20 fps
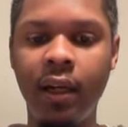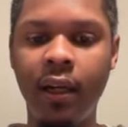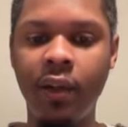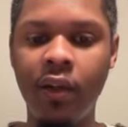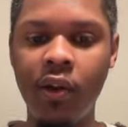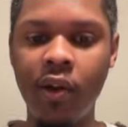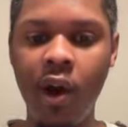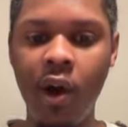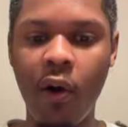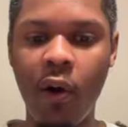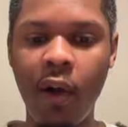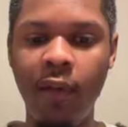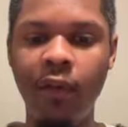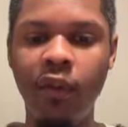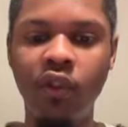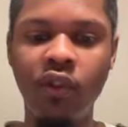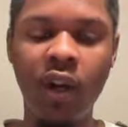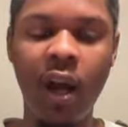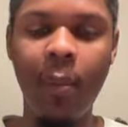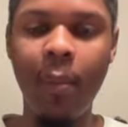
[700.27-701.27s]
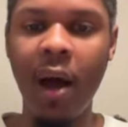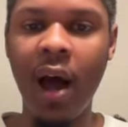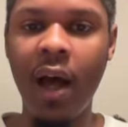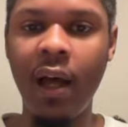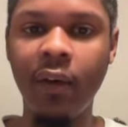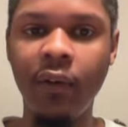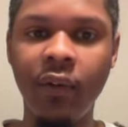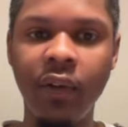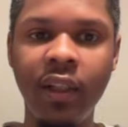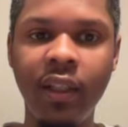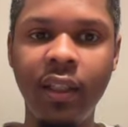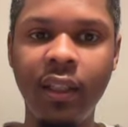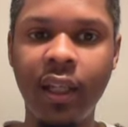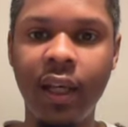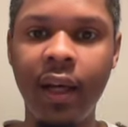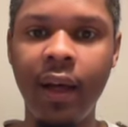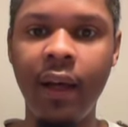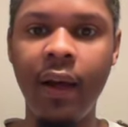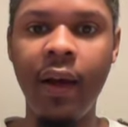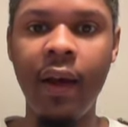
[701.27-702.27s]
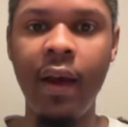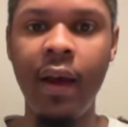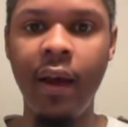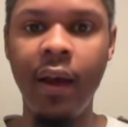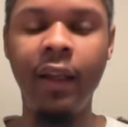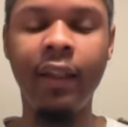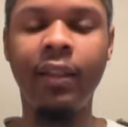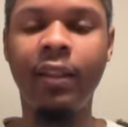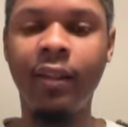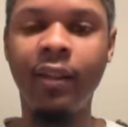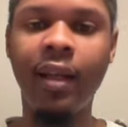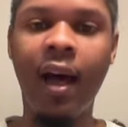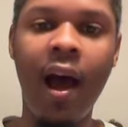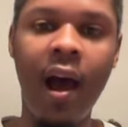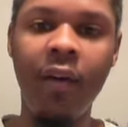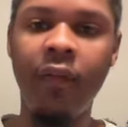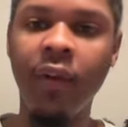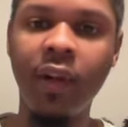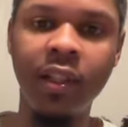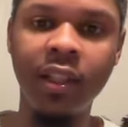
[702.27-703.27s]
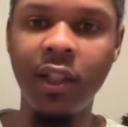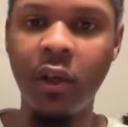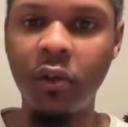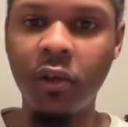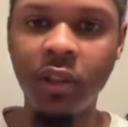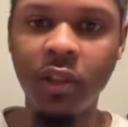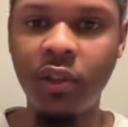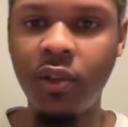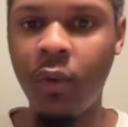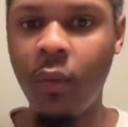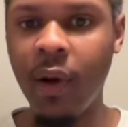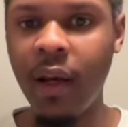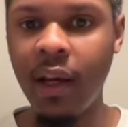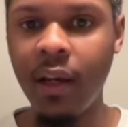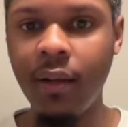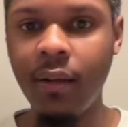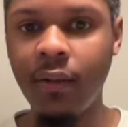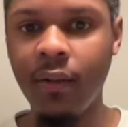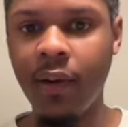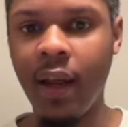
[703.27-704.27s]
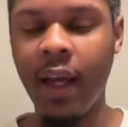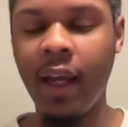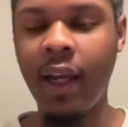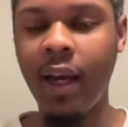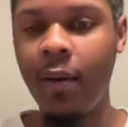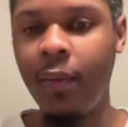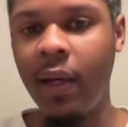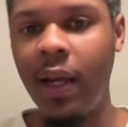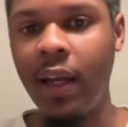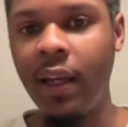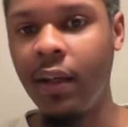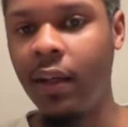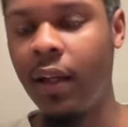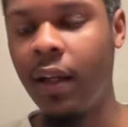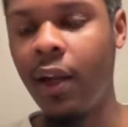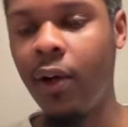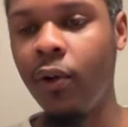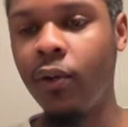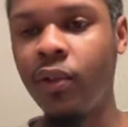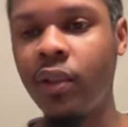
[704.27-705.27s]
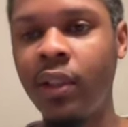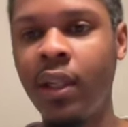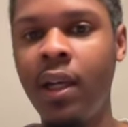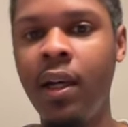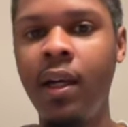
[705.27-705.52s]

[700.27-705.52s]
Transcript: you know, even Draymond Green said, it's the time for the Celtics to win. They kept getting close.